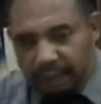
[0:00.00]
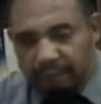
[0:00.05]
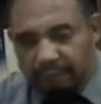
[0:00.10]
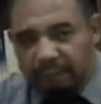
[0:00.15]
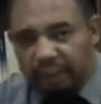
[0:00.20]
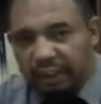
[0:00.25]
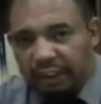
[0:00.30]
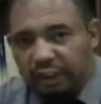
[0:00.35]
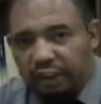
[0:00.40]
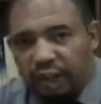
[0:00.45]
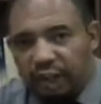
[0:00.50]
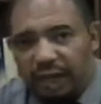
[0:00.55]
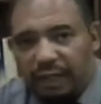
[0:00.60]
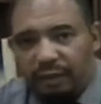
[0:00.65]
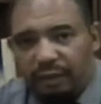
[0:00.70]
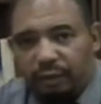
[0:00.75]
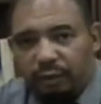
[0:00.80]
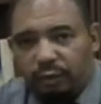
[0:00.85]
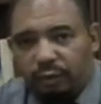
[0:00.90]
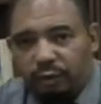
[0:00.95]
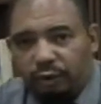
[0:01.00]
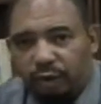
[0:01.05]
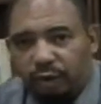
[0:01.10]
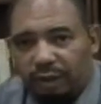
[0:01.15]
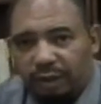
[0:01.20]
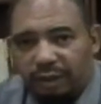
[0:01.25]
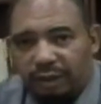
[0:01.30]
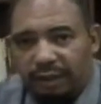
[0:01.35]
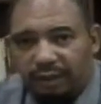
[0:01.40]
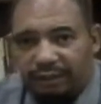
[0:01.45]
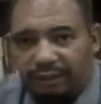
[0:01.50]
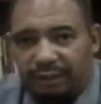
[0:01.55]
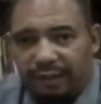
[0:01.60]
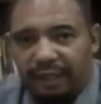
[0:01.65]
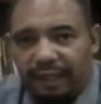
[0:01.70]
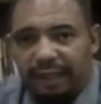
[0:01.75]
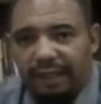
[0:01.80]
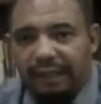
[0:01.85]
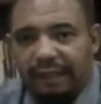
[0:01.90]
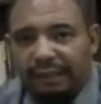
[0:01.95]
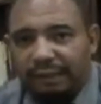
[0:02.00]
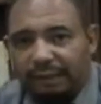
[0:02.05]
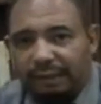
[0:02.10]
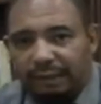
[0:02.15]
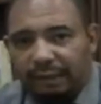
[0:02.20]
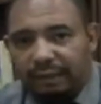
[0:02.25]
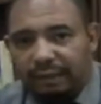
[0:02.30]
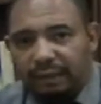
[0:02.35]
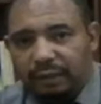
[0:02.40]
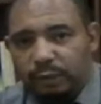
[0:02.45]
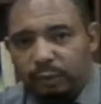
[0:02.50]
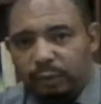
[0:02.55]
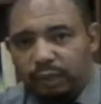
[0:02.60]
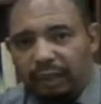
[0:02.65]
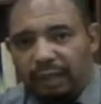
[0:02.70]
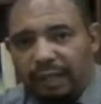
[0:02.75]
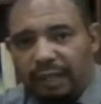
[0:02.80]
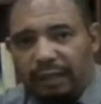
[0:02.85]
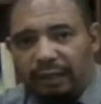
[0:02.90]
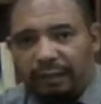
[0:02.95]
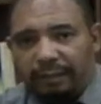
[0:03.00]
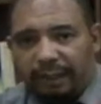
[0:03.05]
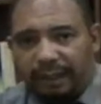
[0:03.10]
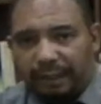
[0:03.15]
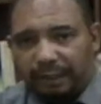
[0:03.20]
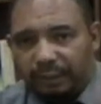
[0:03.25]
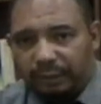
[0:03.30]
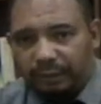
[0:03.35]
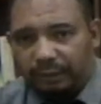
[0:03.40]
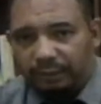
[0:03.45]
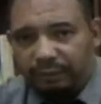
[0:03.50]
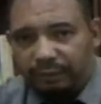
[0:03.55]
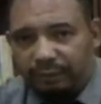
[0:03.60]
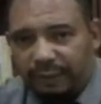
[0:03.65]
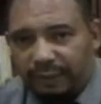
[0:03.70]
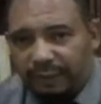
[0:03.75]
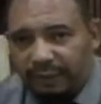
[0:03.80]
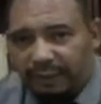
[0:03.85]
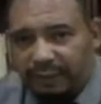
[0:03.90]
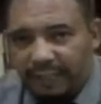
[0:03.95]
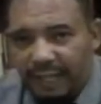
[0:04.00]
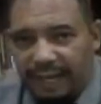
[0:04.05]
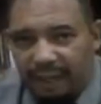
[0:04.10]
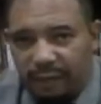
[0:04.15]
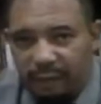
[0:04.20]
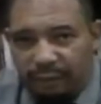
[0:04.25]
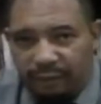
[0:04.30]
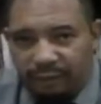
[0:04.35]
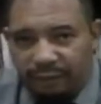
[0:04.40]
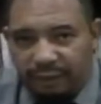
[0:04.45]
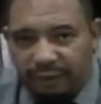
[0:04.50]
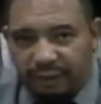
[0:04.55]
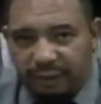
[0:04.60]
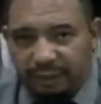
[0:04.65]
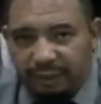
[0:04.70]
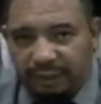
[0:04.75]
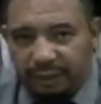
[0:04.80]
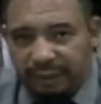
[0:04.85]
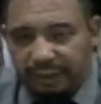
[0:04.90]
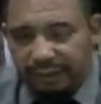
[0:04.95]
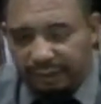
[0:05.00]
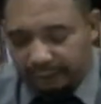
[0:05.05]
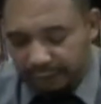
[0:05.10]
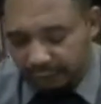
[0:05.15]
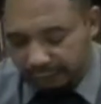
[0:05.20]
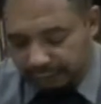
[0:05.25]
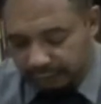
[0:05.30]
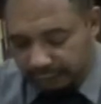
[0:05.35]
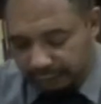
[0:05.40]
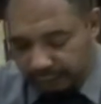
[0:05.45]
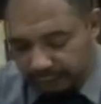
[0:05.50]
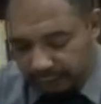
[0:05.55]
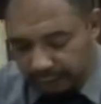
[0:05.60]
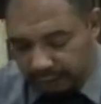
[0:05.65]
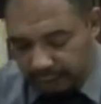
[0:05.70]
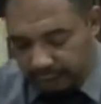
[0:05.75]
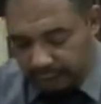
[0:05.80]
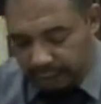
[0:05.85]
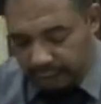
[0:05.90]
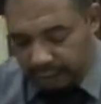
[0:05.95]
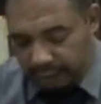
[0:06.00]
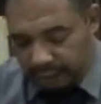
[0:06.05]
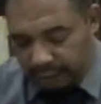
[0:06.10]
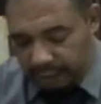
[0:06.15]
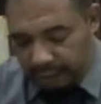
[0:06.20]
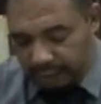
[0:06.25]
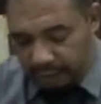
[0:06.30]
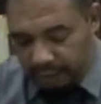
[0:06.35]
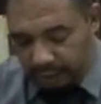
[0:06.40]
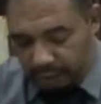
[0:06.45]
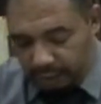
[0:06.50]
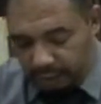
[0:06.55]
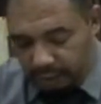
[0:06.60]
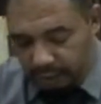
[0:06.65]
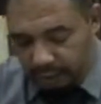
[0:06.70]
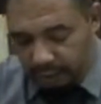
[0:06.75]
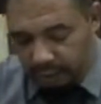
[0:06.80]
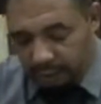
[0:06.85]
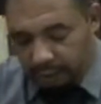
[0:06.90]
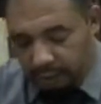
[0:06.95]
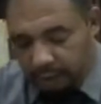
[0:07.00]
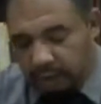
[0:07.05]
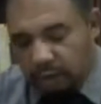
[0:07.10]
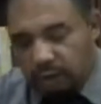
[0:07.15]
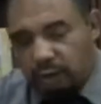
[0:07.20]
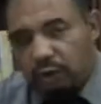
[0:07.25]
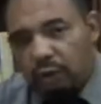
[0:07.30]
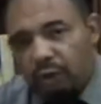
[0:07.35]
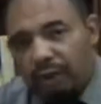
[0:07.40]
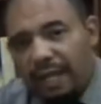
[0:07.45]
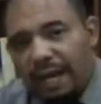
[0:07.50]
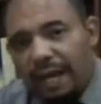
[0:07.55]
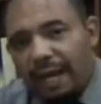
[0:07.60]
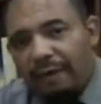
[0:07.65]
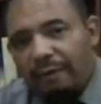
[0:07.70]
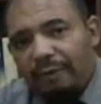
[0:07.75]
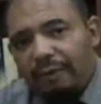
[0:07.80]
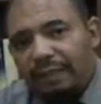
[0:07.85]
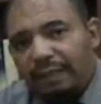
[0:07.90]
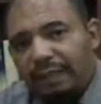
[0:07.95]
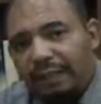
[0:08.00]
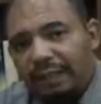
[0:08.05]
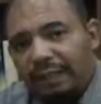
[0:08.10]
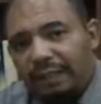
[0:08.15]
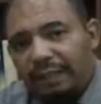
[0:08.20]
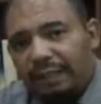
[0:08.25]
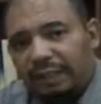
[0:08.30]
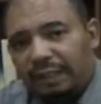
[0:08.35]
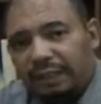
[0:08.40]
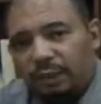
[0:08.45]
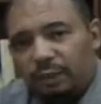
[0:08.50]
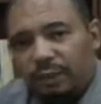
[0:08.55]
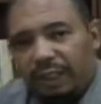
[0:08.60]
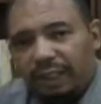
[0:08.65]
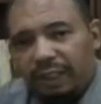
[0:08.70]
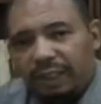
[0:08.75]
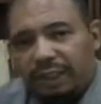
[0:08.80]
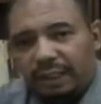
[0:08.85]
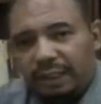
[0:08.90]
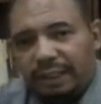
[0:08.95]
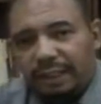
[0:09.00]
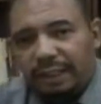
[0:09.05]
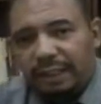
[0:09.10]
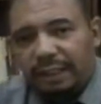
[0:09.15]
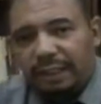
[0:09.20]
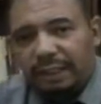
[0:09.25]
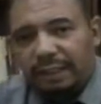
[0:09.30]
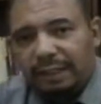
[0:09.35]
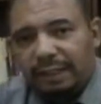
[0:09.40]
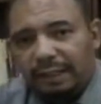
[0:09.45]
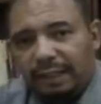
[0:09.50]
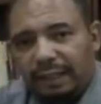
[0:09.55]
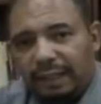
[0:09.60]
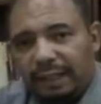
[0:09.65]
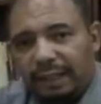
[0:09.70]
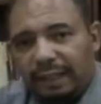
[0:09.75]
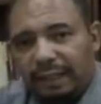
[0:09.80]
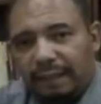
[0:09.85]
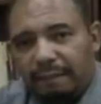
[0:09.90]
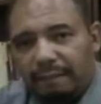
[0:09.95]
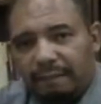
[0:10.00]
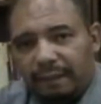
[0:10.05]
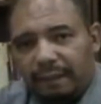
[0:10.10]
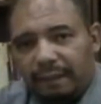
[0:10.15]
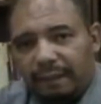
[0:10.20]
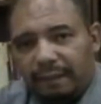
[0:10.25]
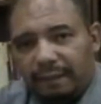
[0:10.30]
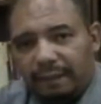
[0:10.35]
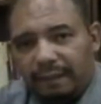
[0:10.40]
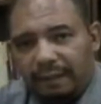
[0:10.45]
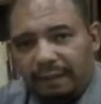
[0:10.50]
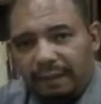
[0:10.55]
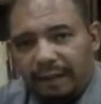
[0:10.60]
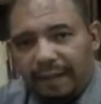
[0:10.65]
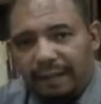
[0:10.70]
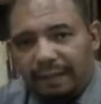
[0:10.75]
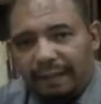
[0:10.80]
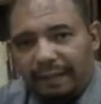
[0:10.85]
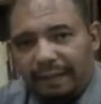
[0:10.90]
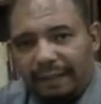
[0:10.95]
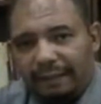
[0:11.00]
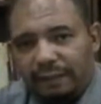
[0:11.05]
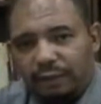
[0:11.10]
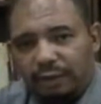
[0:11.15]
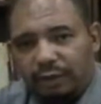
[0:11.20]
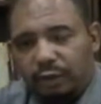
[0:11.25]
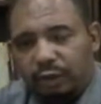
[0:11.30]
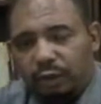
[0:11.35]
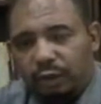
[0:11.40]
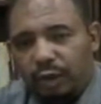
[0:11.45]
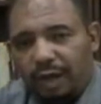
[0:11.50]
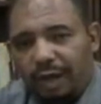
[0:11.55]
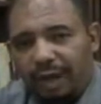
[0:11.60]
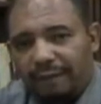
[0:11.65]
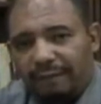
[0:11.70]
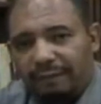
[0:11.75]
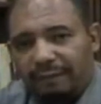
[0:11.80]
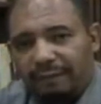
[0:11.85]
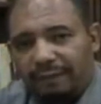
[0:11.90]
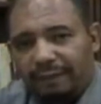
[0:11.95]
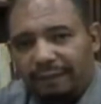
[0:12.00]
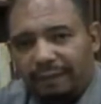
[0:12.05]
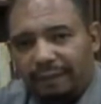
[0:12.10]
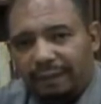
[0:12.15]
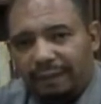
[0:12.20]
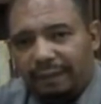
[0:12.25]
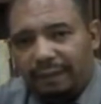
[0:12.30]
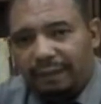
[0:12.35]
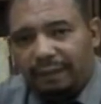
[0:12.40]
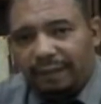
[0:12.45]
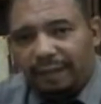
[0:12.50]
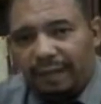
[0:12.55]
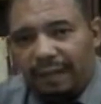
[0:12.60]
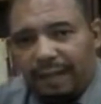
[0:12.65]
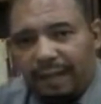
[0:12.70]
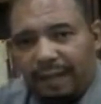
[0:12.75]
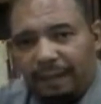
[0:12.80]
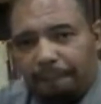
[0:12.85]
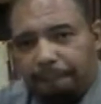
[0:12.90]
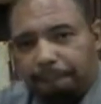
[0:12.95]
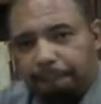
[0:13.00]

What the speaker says: he tried to start the fire and it didn't work out because of his lack of experience. Okay, so now the situation is like that. So you have the